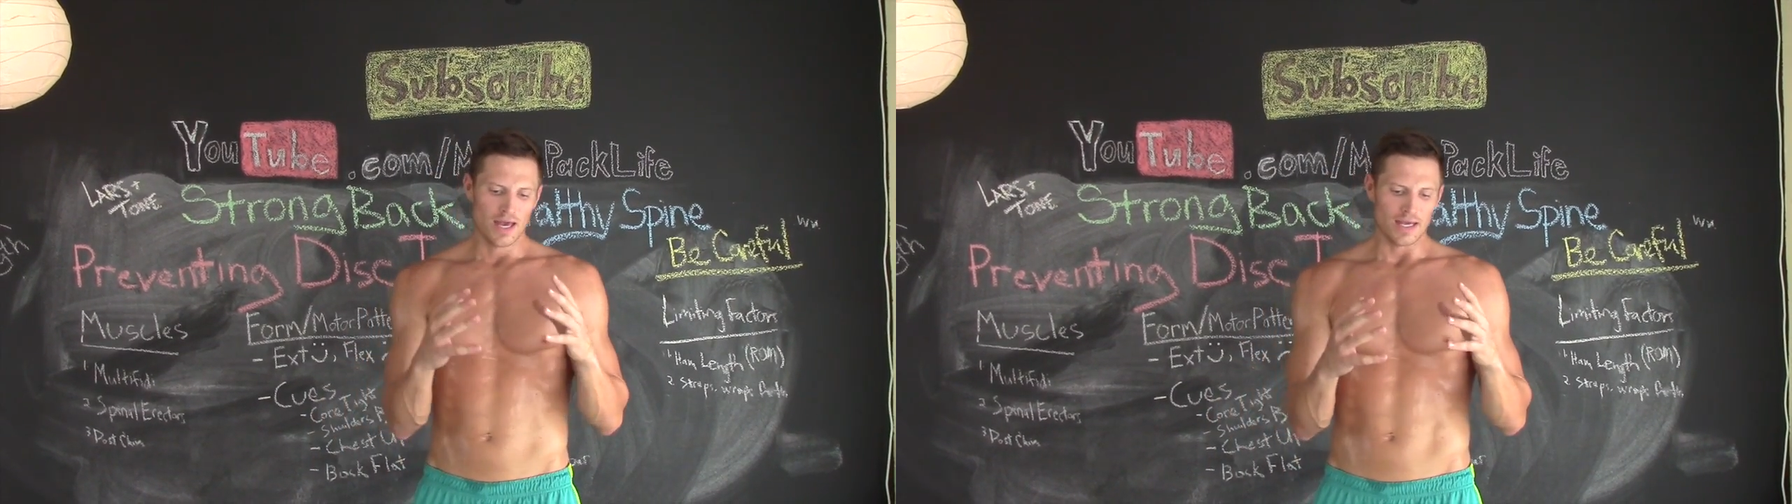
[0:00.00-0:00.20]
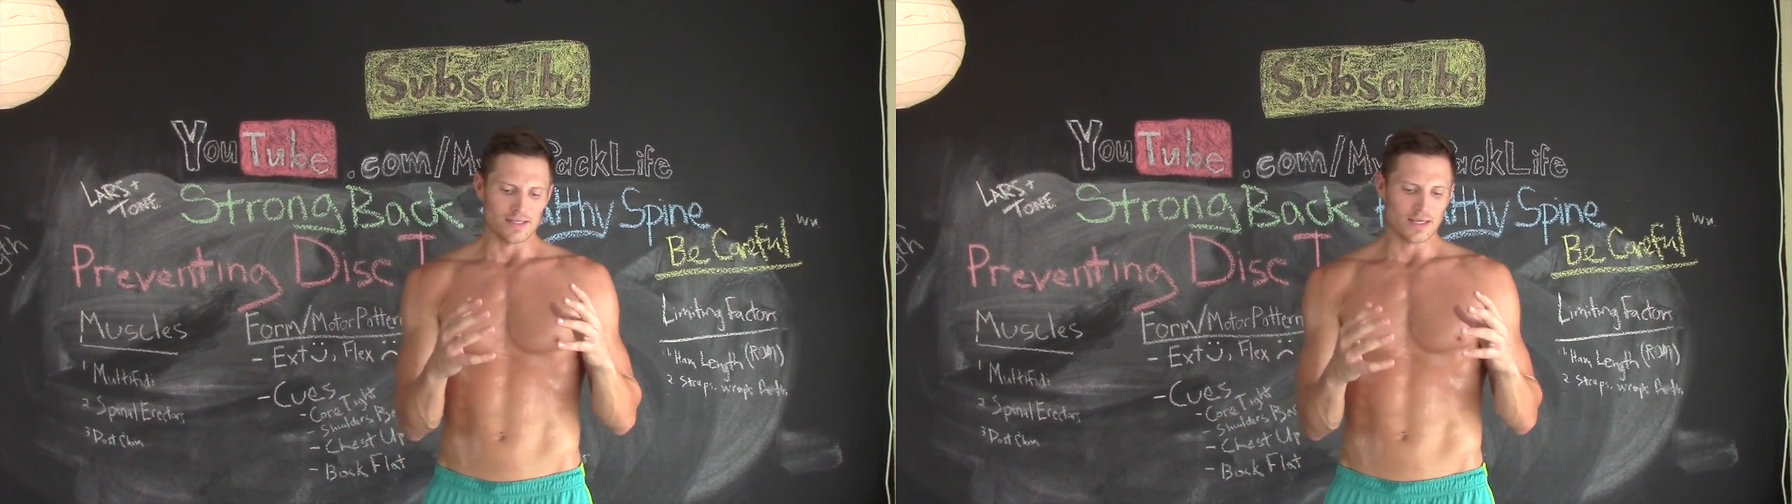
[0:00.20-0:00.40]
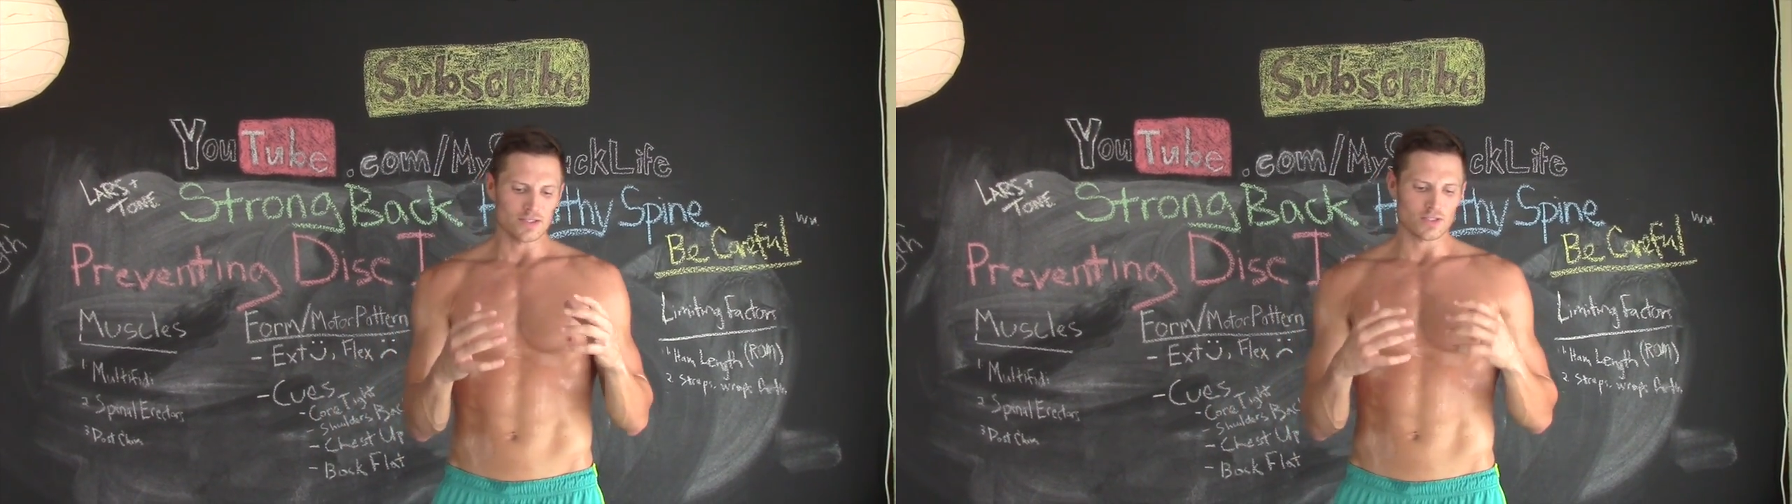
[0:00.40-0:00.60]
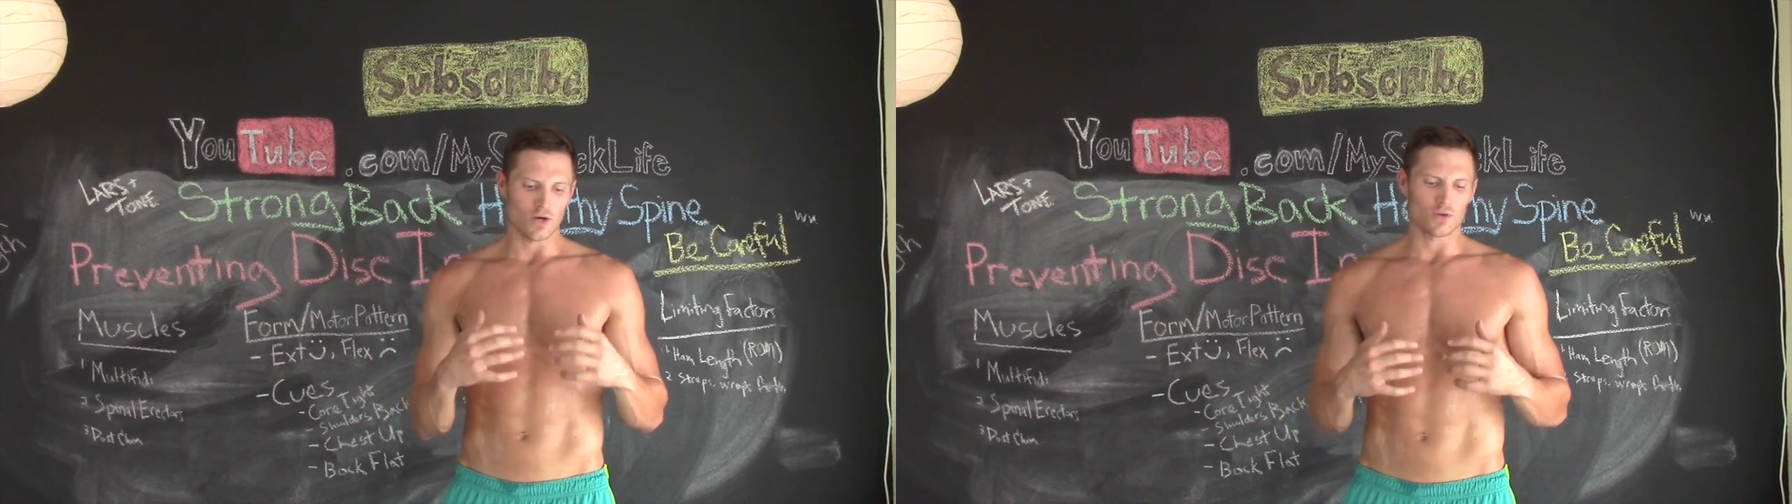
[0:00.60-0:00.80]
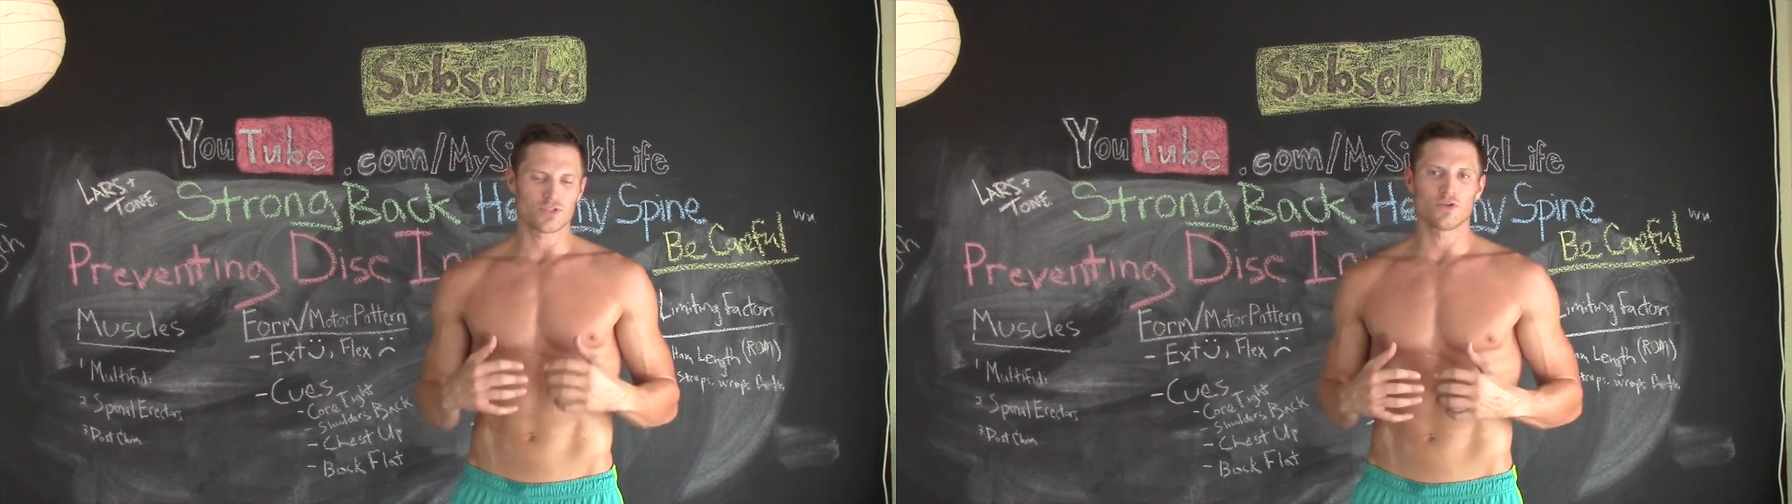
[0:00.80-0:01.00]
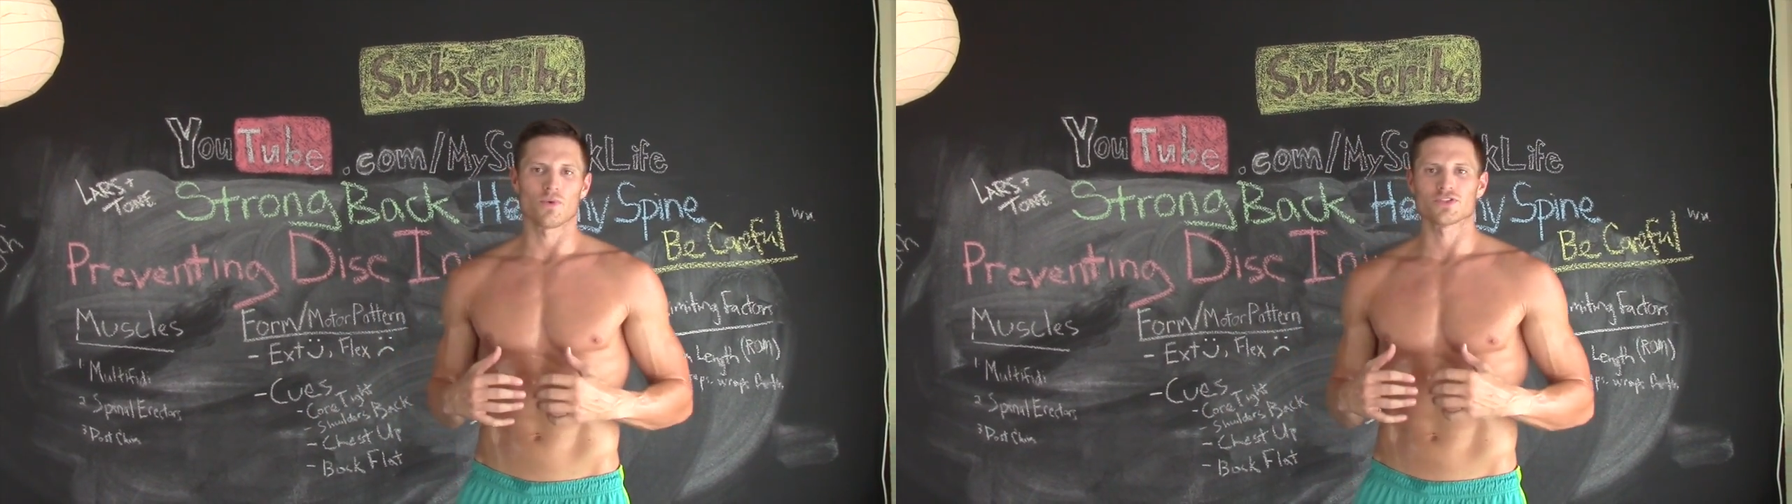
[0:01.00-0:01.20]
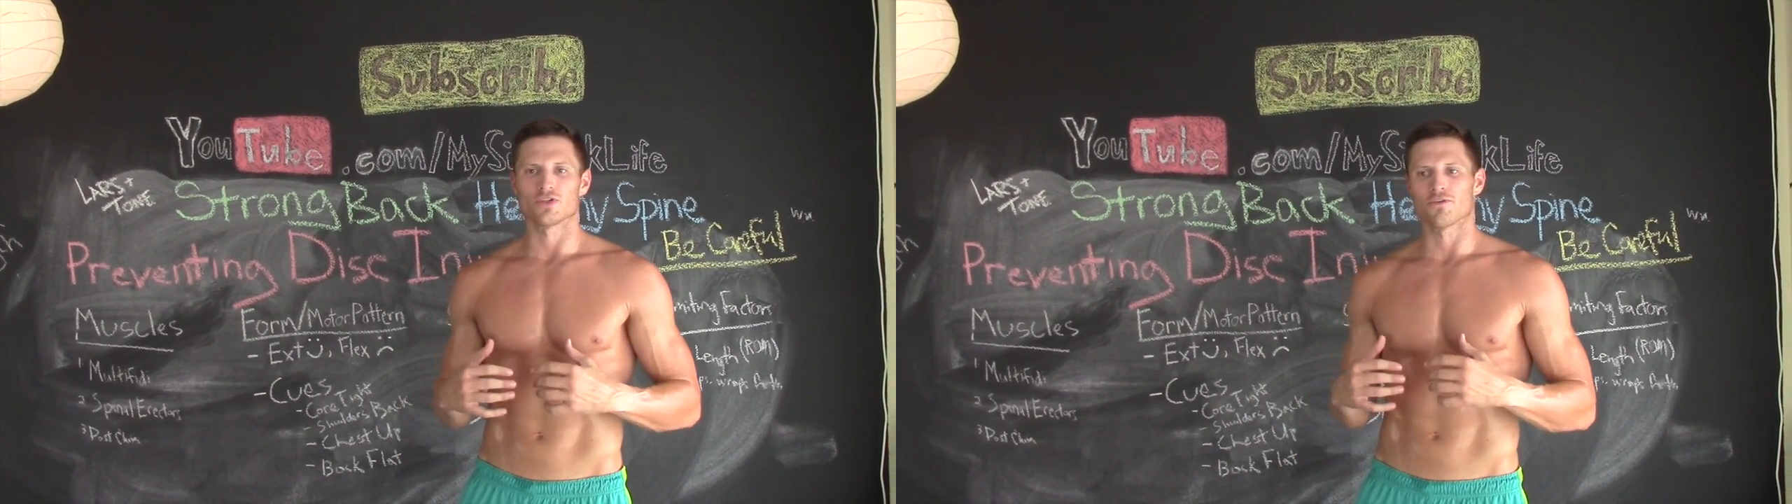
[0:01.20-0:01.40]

And Kinta02 wants